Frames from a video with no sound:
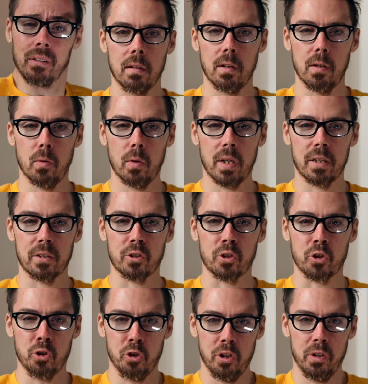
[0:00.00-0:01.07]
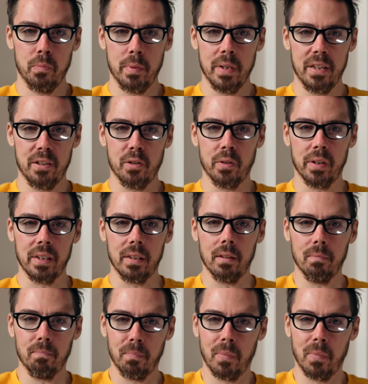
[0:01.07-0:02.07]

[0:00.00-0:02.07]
You know what I should be doing?